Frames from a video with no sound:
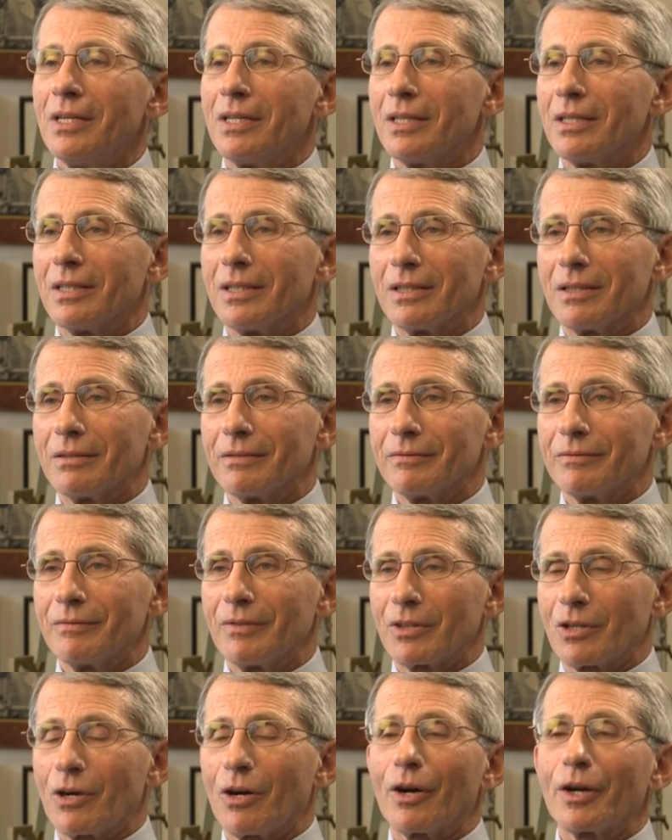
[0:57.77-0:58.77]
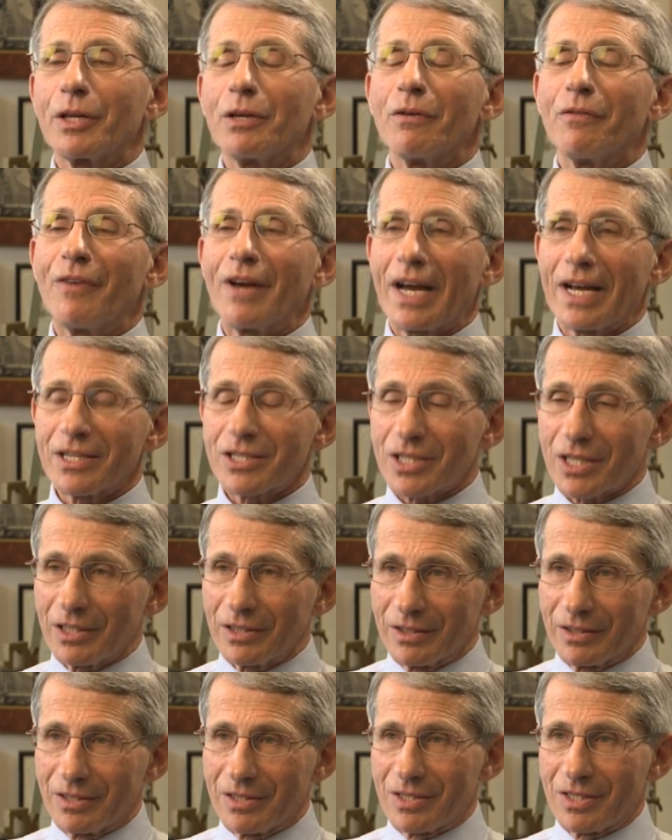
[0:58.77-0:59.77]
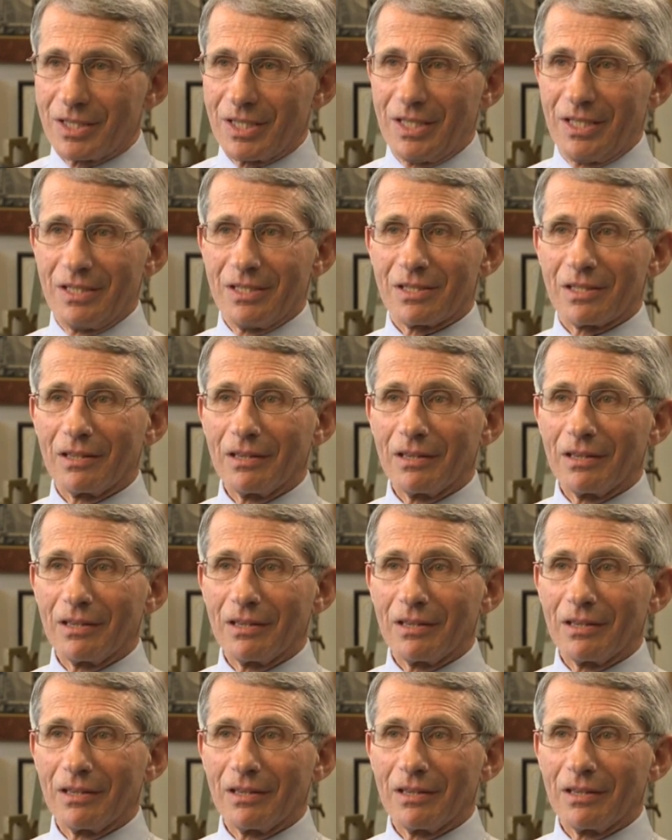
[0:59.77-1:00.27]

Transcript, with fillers: Cardiovascular disease,